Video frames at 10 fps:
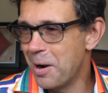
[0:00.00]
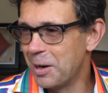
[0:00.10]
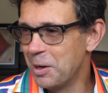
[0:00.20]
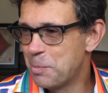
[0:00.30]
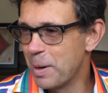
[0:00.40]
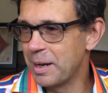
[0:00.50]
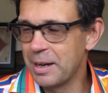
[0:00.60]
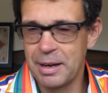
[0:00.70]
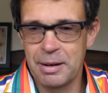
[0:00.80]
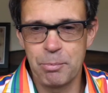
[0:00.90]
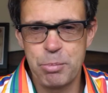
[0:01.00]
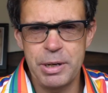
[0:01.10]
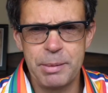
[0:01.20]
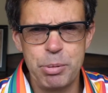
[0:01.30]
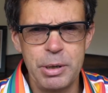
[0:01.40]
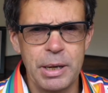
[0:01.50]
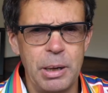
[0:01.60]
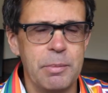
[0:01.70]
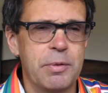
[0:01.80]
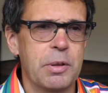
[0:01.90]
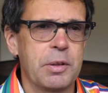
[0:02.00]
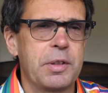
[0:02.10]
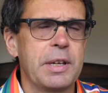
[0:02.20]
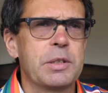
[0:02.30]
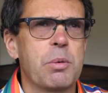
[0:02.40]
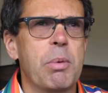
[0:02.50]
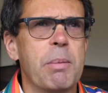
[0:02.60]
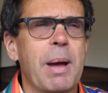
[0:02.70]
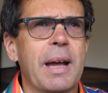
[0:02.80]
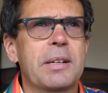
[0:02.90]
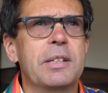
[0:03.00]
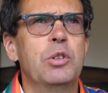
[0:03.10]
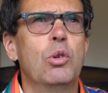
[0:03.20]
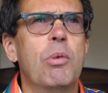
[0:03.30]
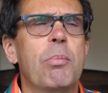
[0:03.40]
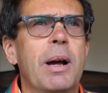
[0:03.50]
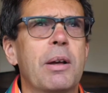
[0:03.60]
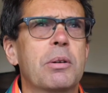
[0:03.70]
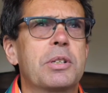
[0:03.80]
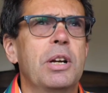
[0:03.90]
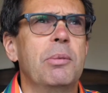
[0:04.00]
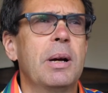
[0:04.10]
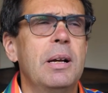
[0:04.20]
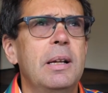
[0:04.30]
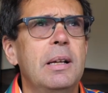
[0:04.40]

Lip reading: are hoping, pretty hopeful that things will be back to normal by October.